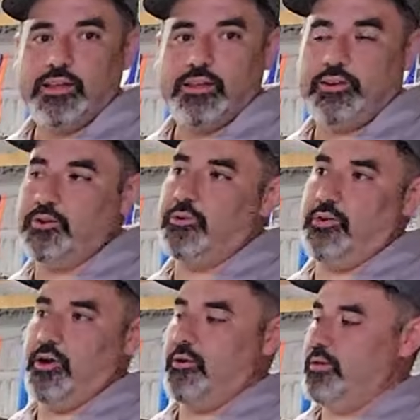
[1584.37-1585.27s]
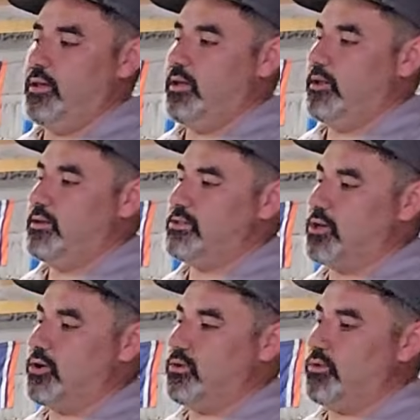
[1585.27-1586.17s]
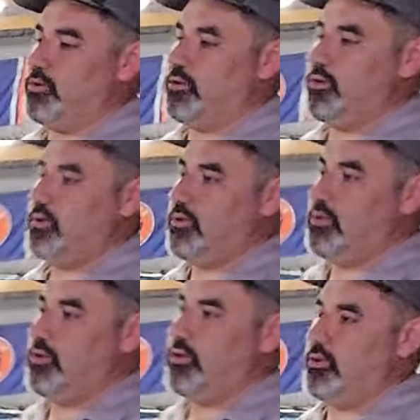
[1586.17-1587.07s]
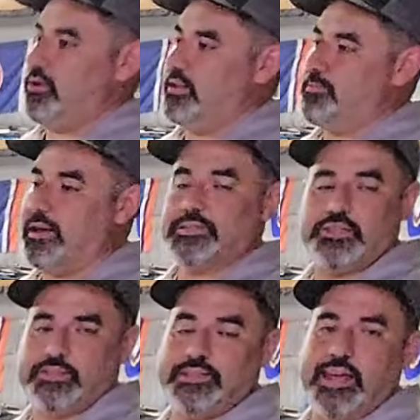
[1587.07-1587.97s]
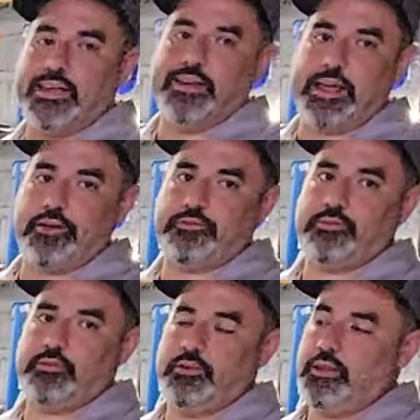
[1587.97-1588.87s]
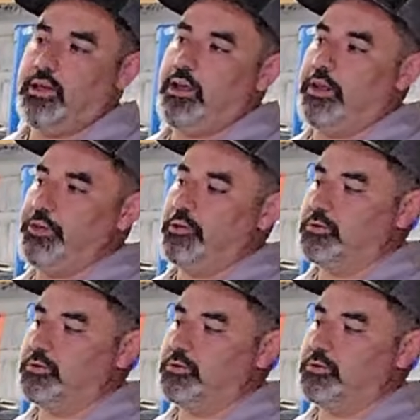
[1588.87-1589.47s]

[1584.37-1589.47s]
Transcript: You don't know. So it's best just to take it down and use